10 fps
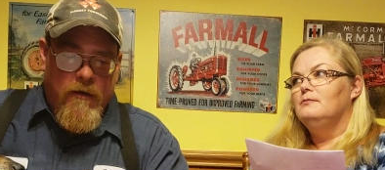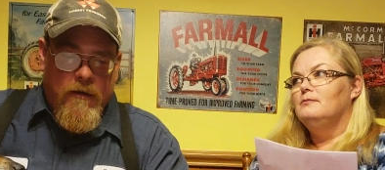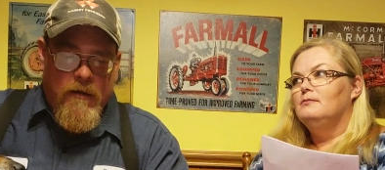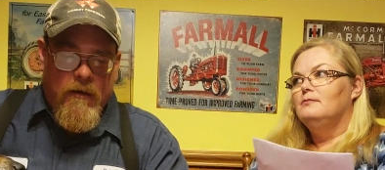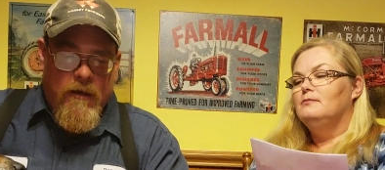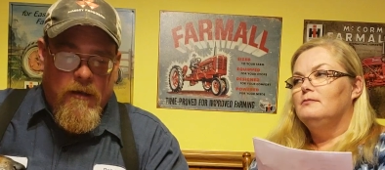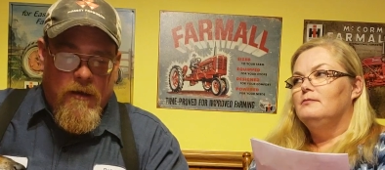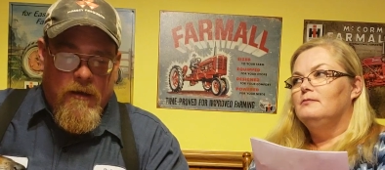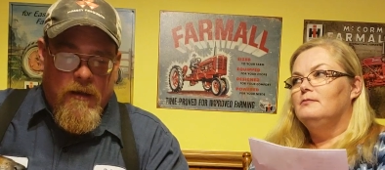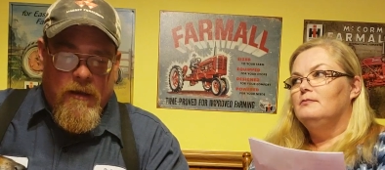Speaker 1: I can't
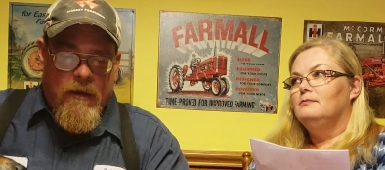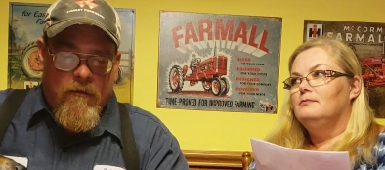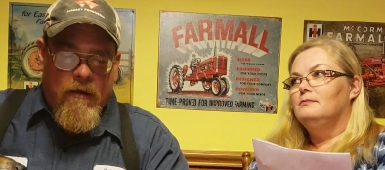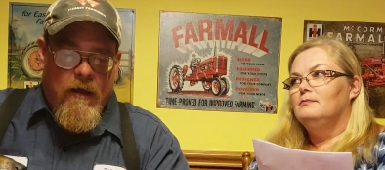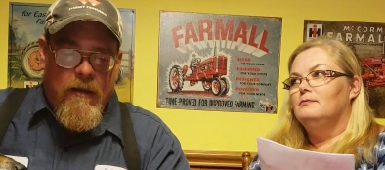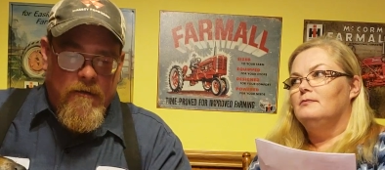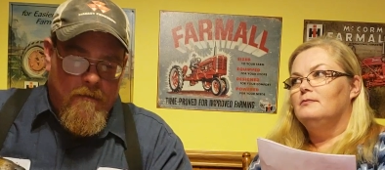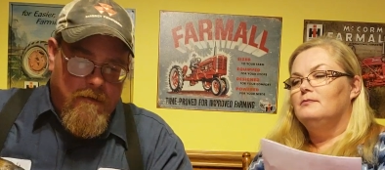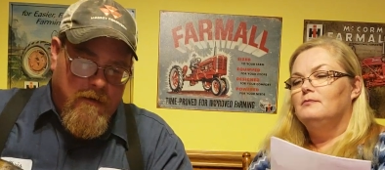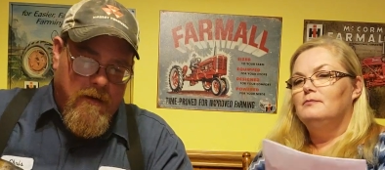I can't get right.
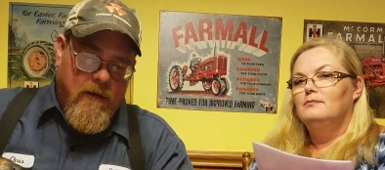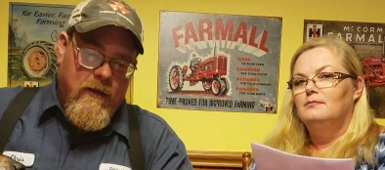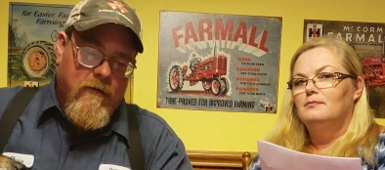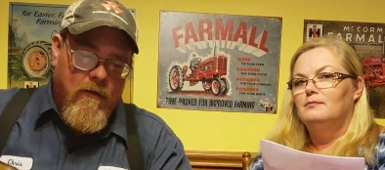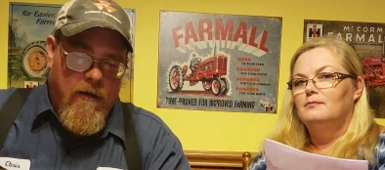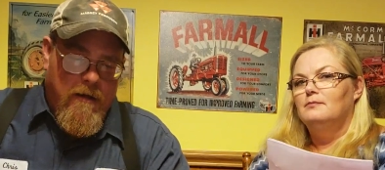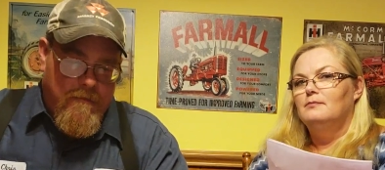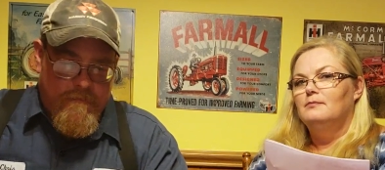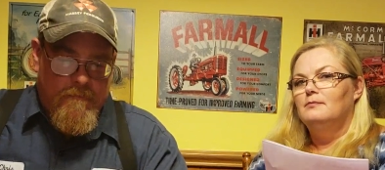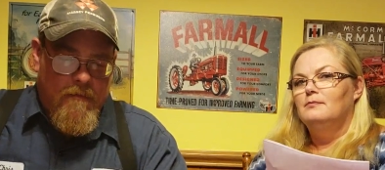I can't get right.
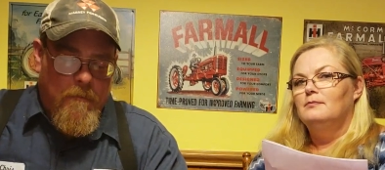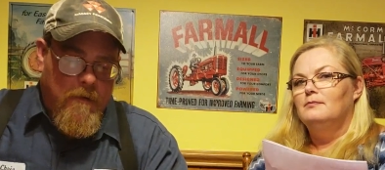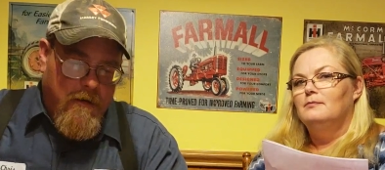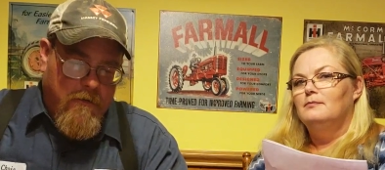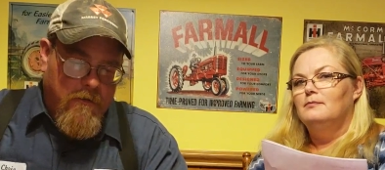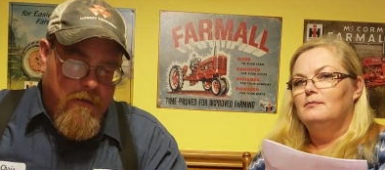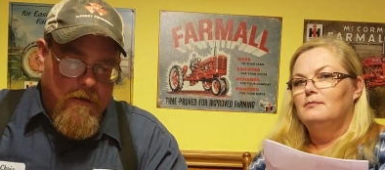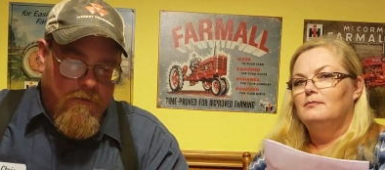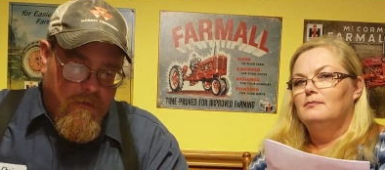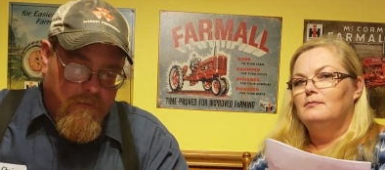That meant they couldn't
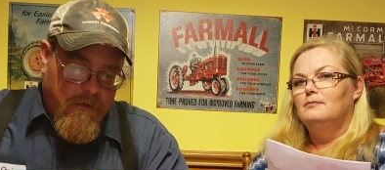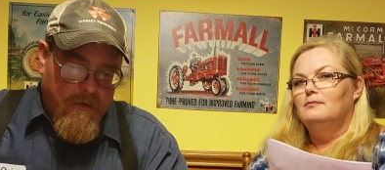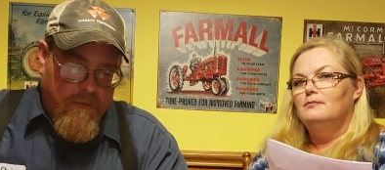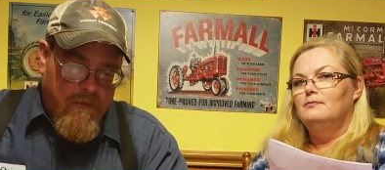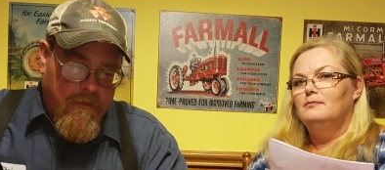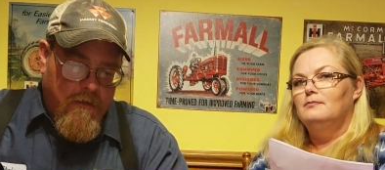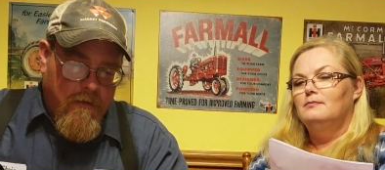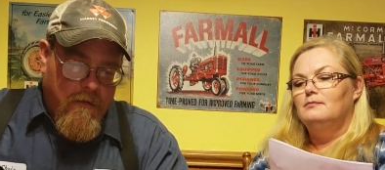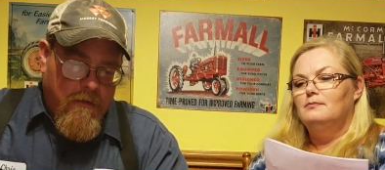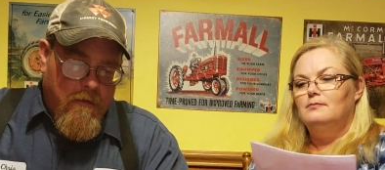get themselves together.
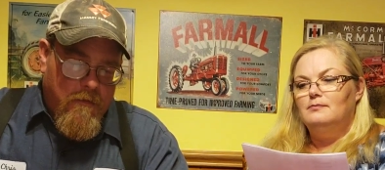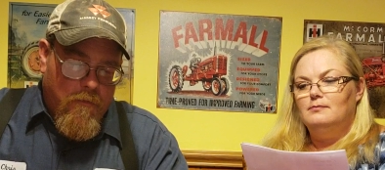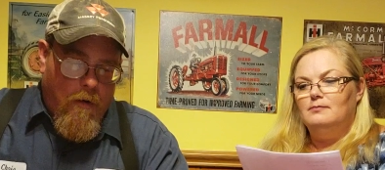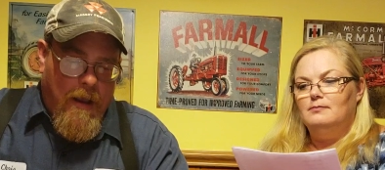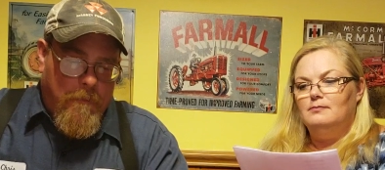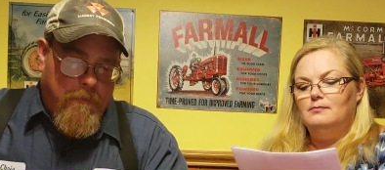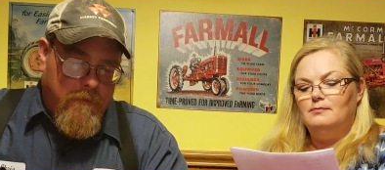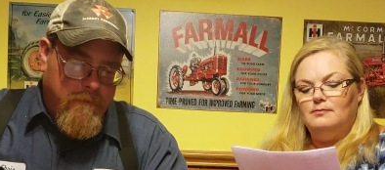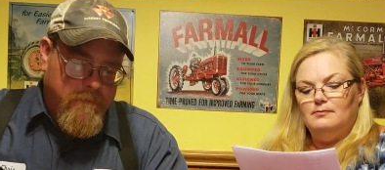Wrapped.